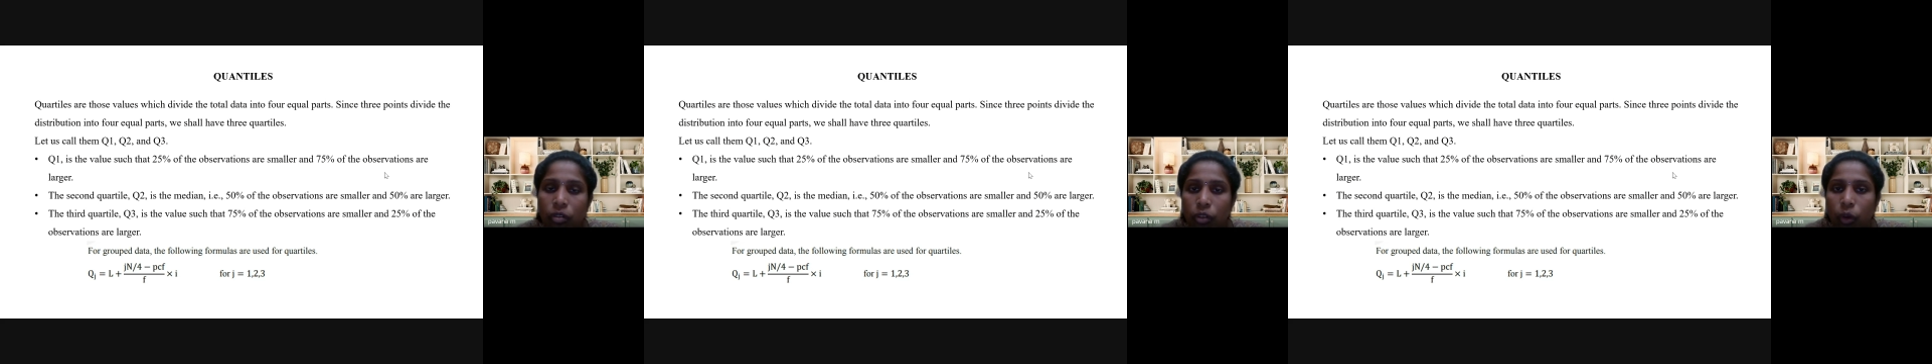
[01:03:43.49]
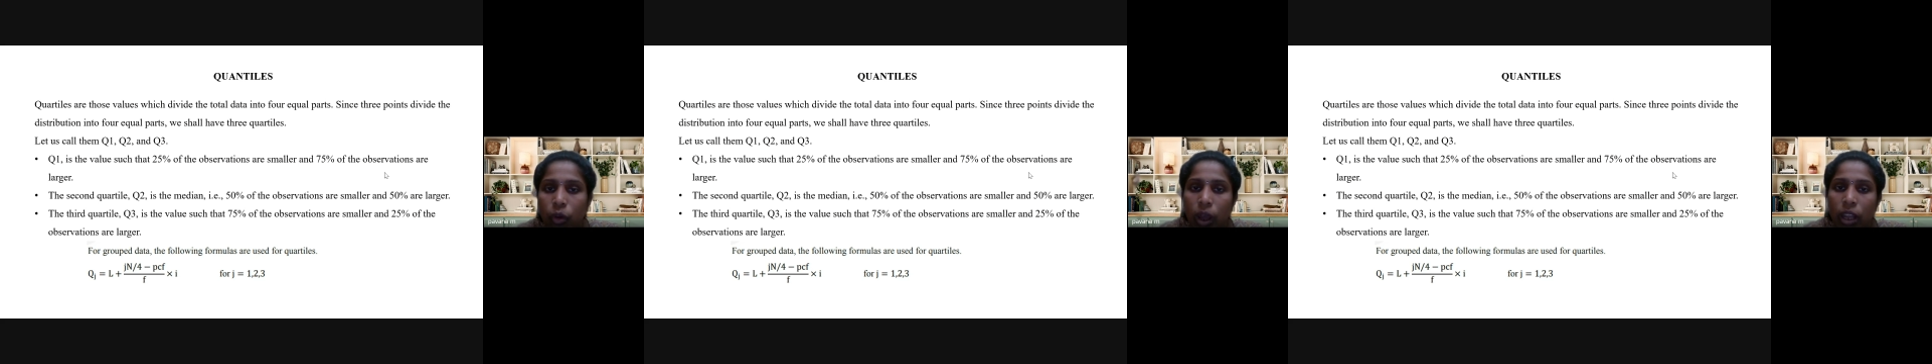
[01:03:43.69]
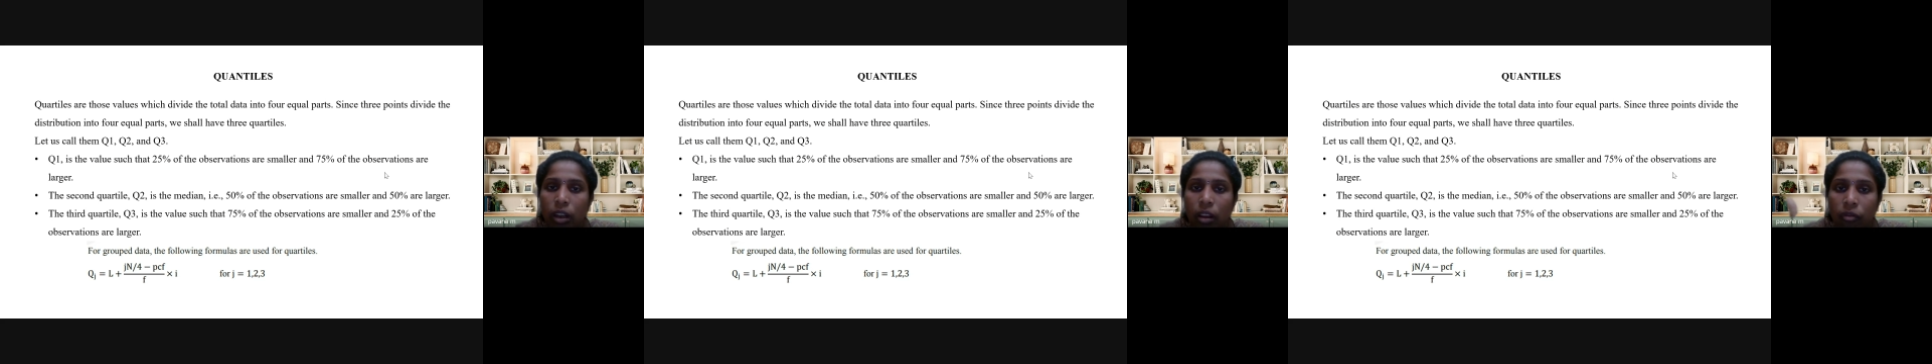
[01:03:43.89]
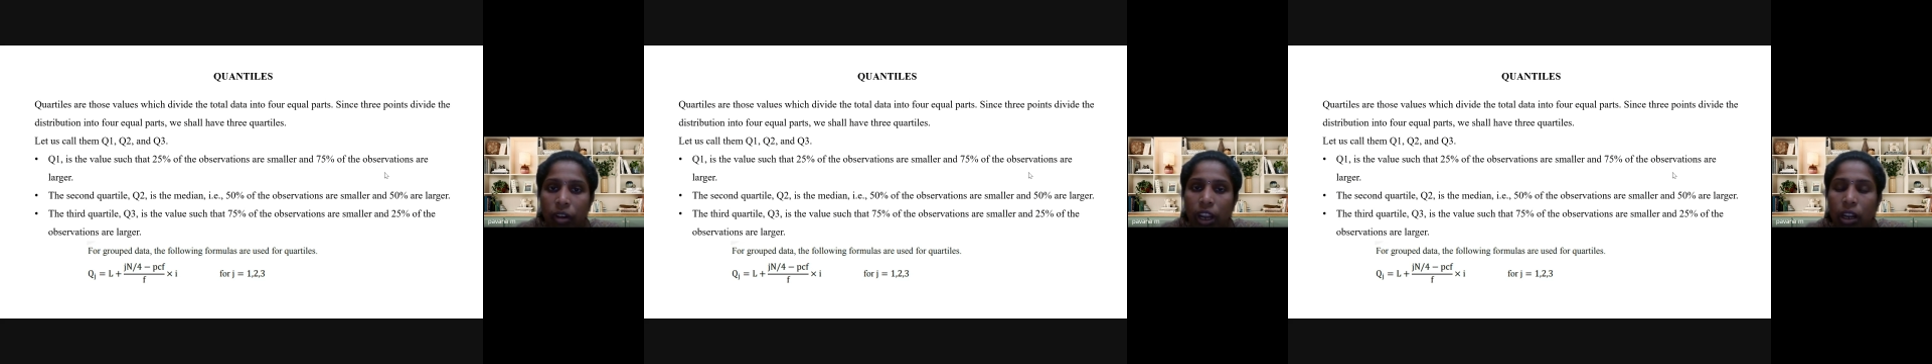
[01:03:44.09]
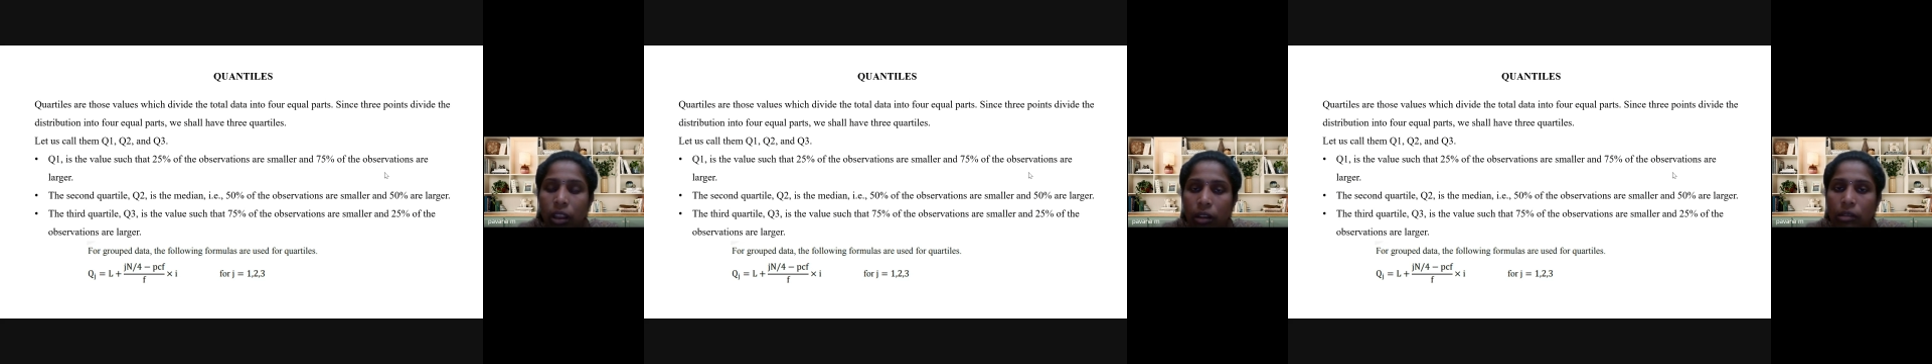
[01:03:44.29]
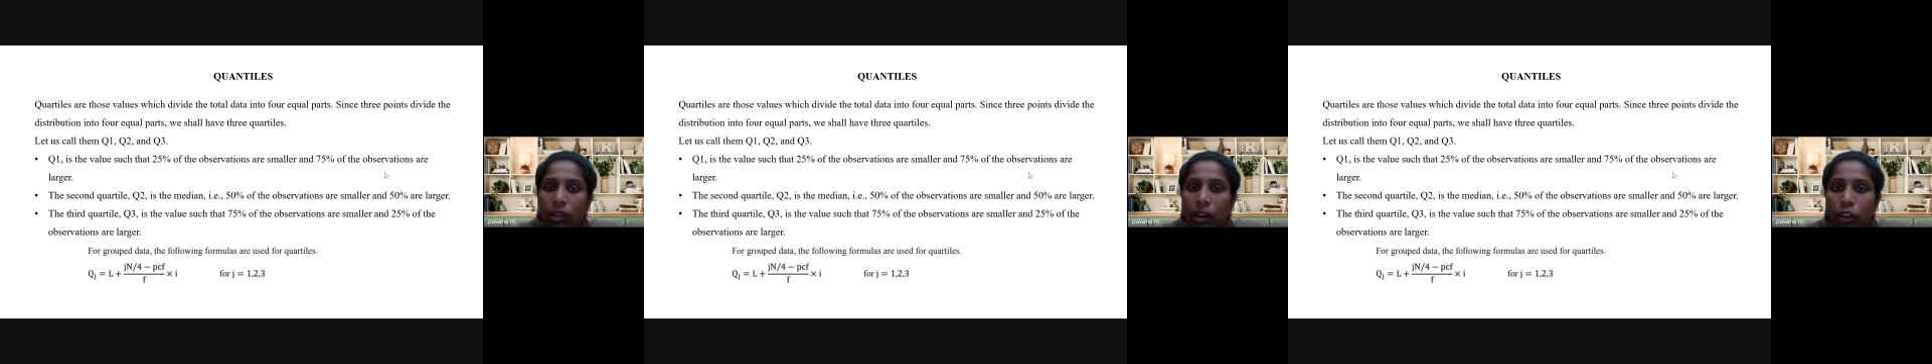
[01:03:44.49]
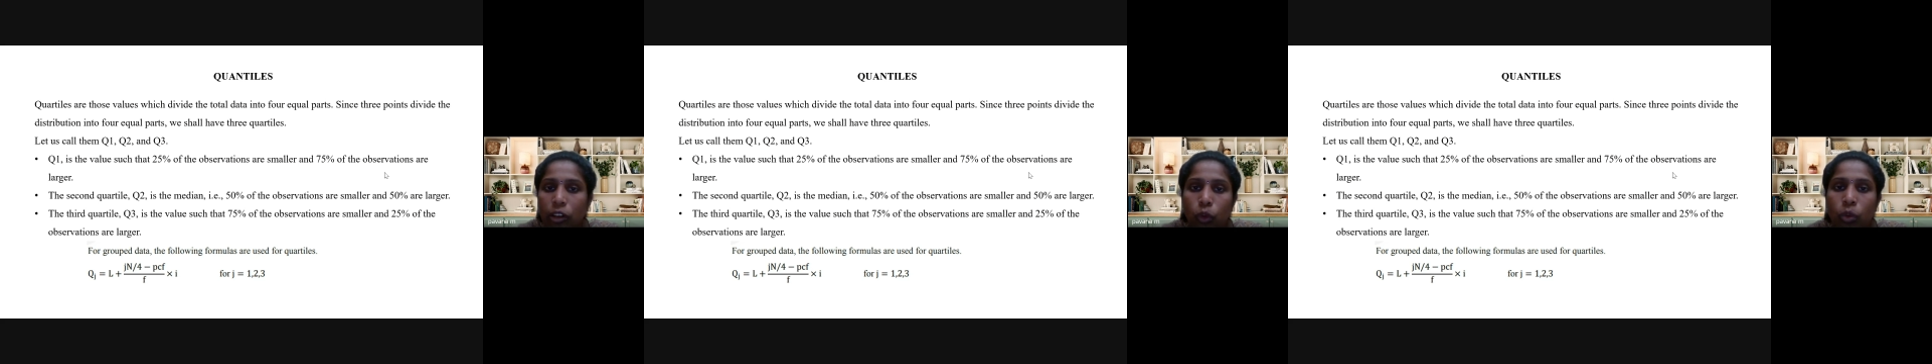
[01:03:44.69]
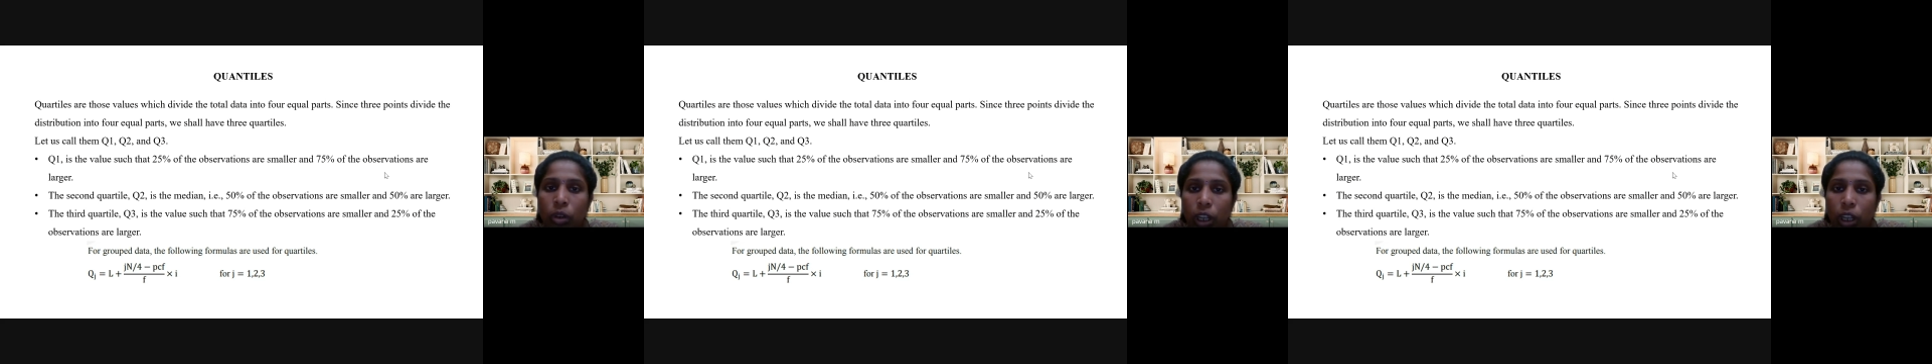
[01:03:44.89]
you are dividing the
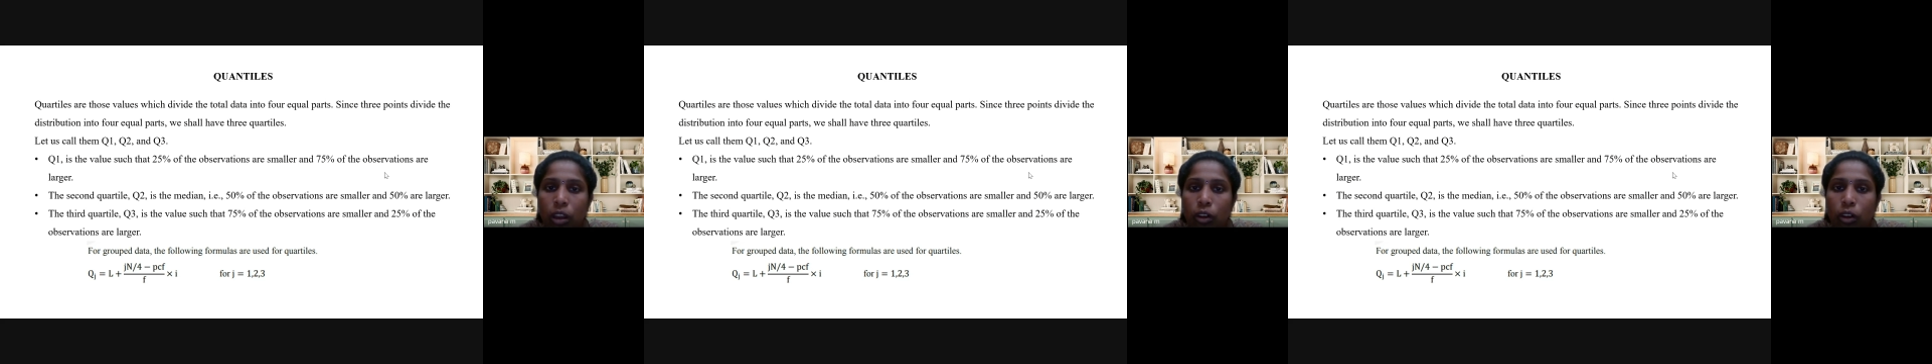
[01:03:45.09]
20